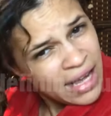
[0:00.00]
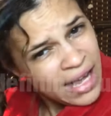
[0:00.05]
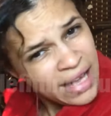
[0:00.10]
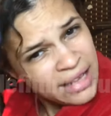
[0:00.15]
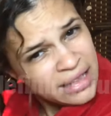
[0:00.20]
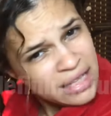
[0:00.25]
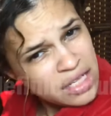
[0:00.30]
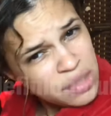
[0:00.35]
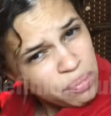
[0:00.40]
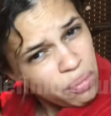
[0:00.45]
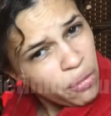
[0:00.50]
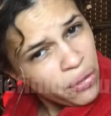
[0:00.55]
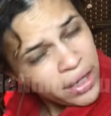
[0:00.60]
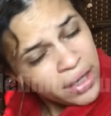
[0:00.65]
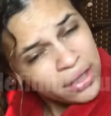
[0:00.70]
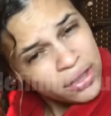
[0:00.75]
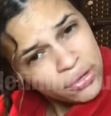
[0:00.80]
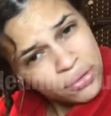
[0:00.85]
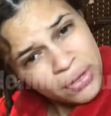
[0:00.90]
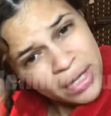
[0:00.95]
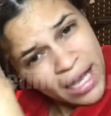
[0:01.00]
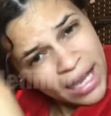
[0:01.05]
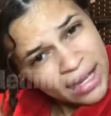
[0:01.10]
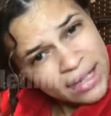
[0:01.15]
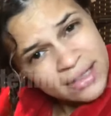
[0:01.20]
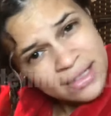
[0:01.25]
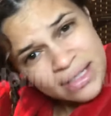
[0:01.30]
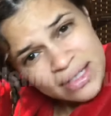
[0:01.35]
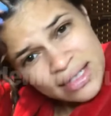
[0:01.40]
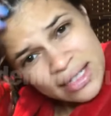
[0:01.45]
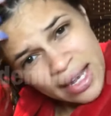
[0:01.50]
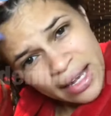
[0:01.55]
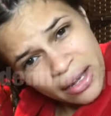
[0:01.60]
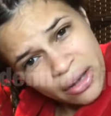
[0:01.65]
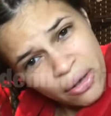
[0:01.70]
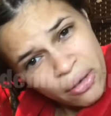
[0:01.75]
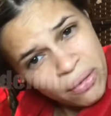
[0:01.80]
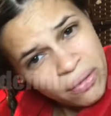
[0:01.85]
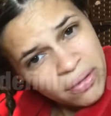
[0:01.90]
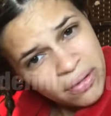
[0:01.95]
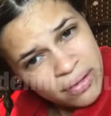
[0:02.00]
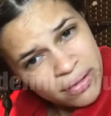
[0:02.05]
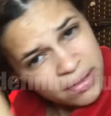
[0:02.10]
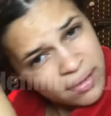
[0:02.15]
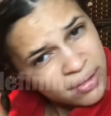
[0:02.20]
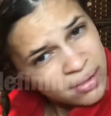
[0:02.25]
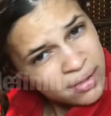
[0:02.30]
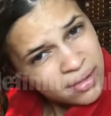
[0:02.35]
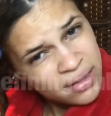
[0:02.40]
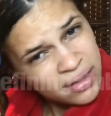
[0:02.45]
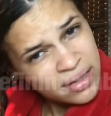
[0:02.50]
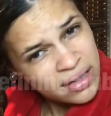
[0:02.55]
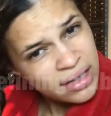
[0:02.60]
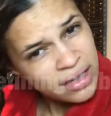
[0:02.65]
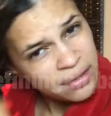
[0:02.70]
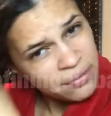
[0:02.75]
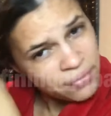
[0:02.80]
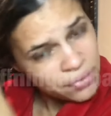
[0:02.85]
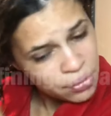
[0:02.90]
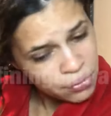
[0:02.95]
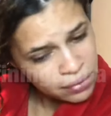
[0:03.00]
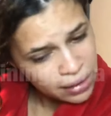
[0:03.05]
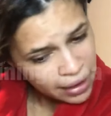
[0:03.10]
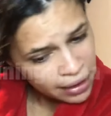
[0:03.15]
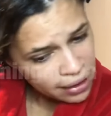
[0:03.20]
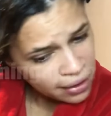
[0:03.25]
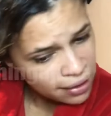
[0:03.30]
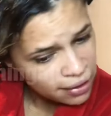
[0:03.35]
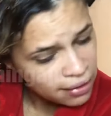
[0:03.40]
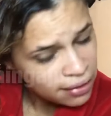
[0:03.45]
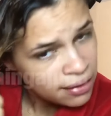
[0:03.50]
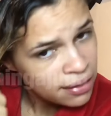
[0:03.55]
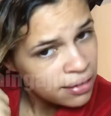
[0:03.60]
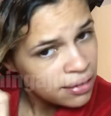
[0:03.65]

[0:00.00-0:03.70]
at this point you can detangle if you like.